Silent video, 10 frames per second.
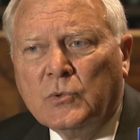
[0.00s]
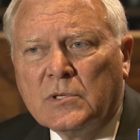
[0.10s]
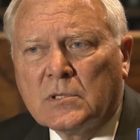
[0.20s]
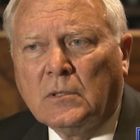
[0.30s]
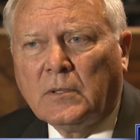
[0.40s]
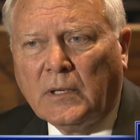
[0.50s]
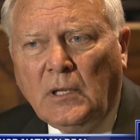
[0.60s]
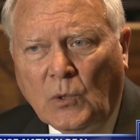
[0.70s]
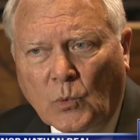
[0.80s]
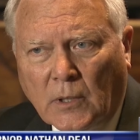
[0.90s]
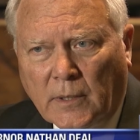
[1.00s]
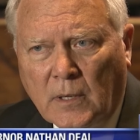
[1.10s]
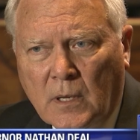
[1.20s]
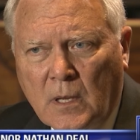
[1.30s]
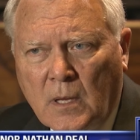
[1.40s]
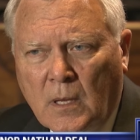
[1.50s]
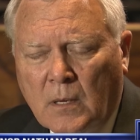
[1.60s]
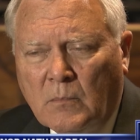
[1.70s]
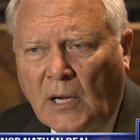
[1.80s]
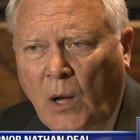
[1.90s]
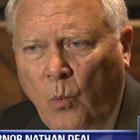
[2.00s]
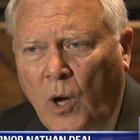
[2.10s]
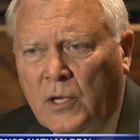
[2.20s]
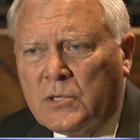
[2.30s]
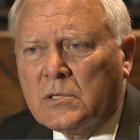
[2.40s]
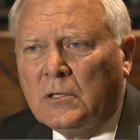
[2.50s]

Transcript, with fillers: to insult anyone, but I was